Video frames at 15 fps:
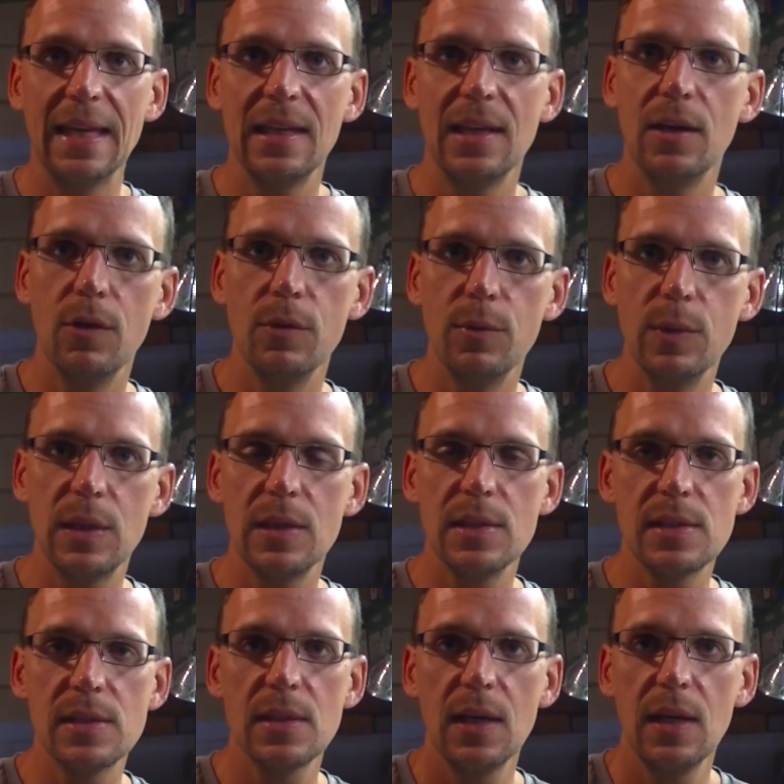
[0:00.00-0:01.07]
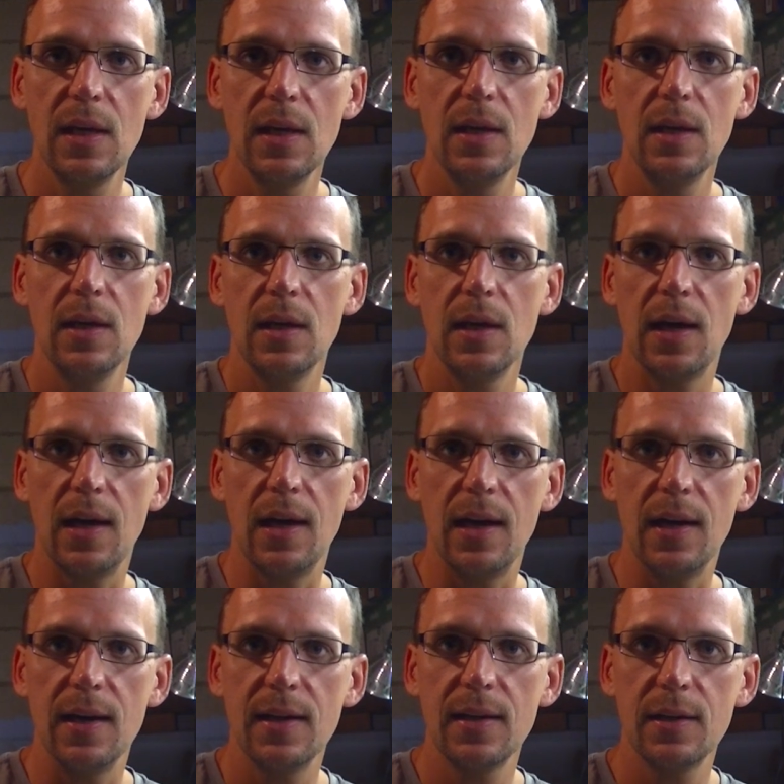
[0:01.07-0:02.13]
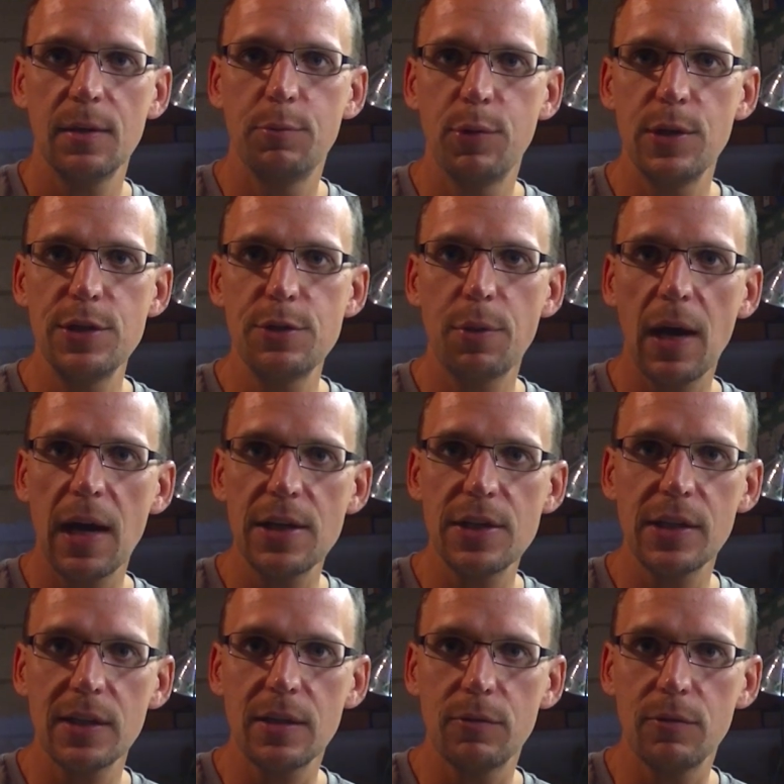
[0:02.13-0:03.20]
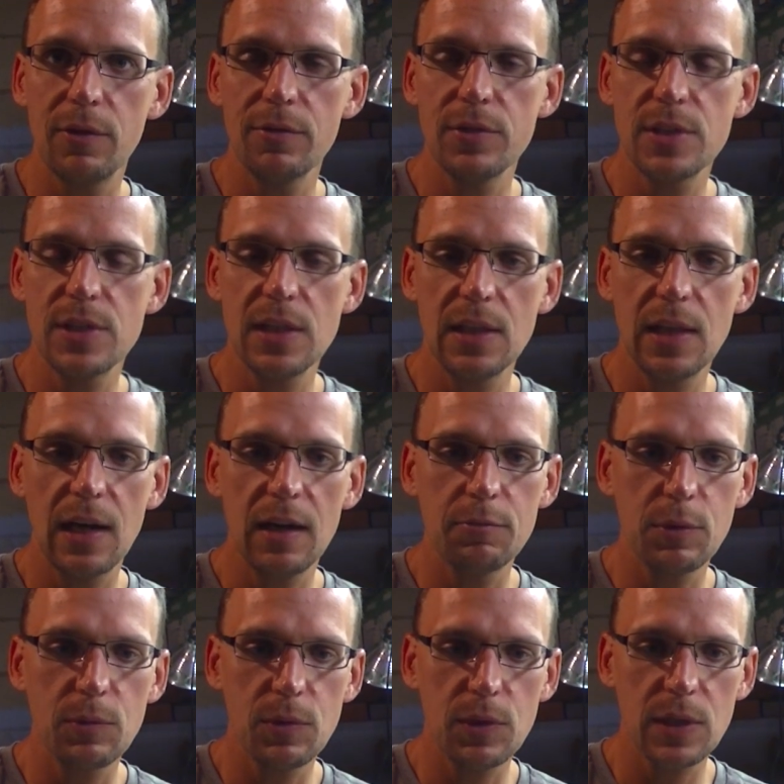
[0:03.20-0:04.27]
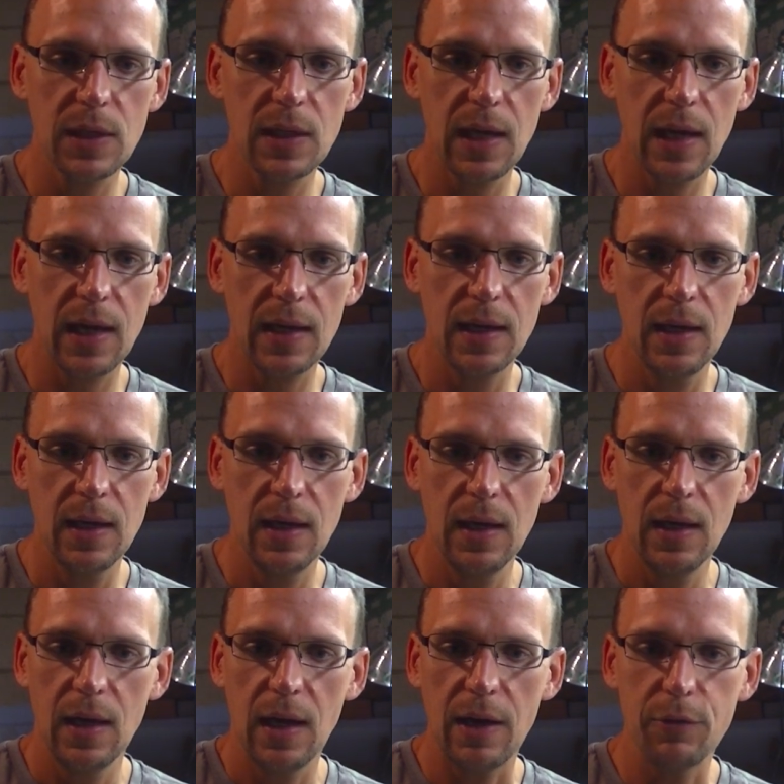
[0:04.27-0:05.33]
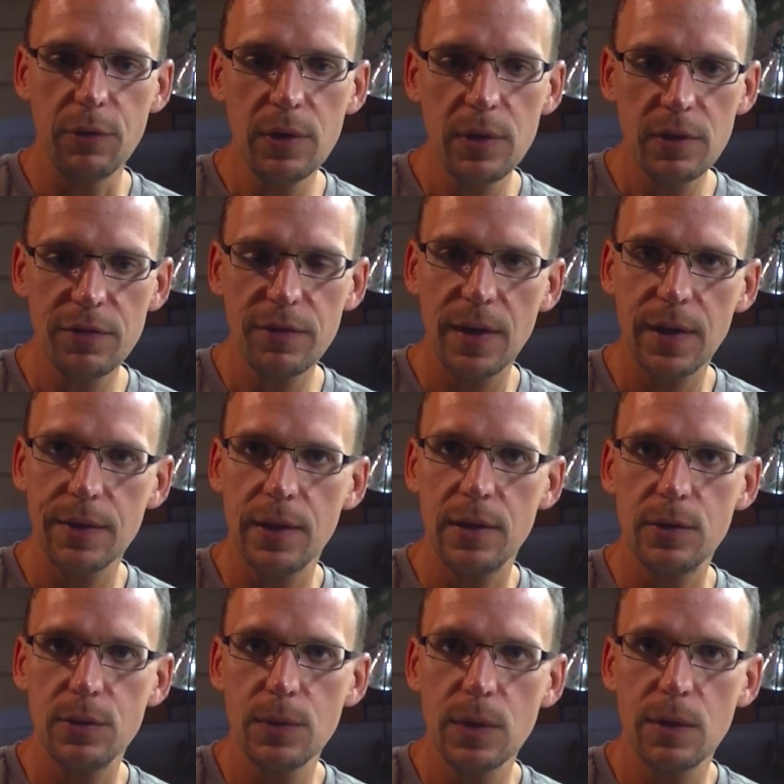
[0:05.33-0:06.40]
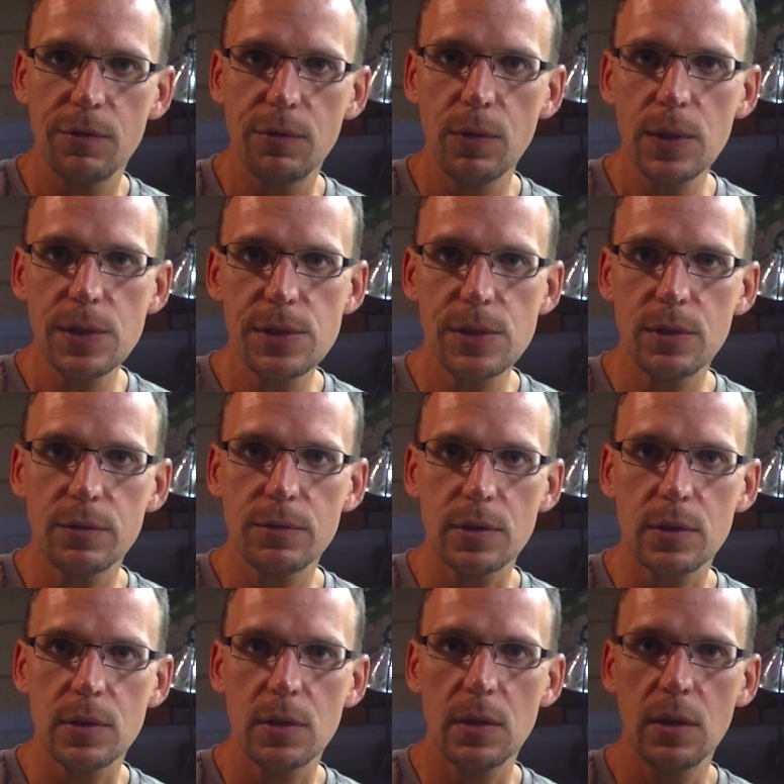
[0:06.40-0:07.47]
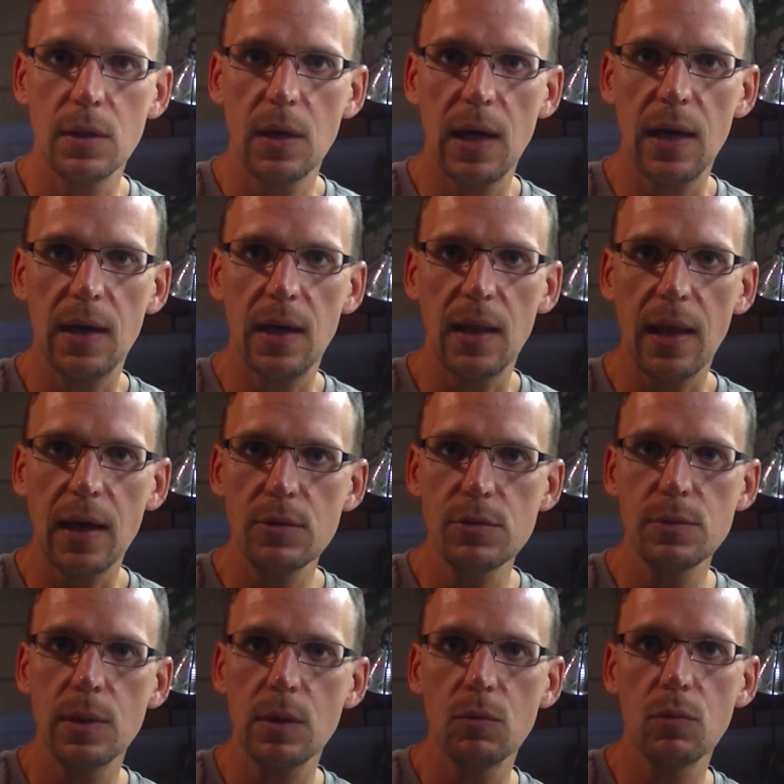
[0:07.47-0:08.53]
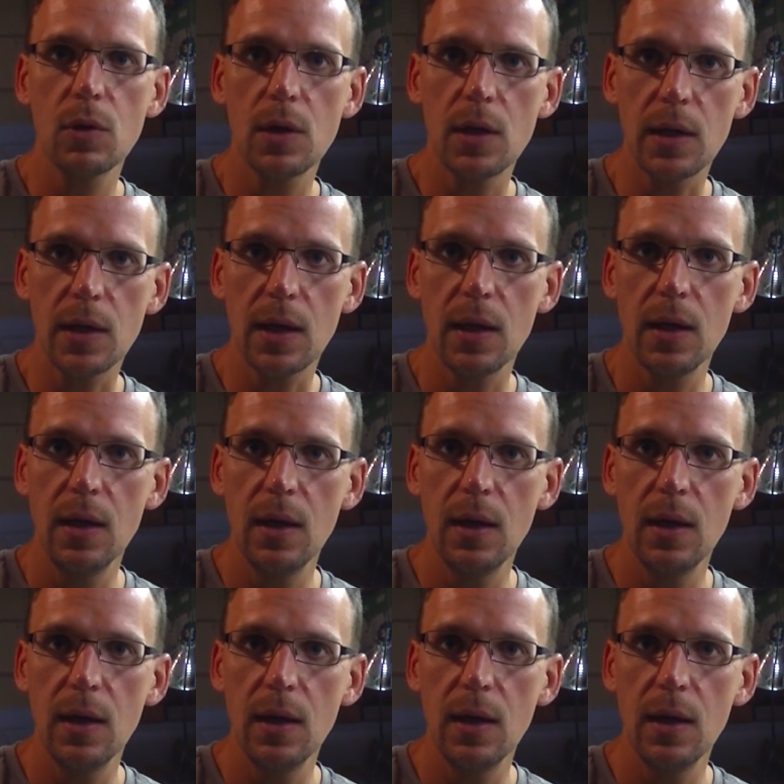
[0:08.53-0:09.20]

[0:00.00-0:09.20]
you know, with this uh, bridge project and river scene that I've been working on, I really found that doing the voiceover uh, allows me to work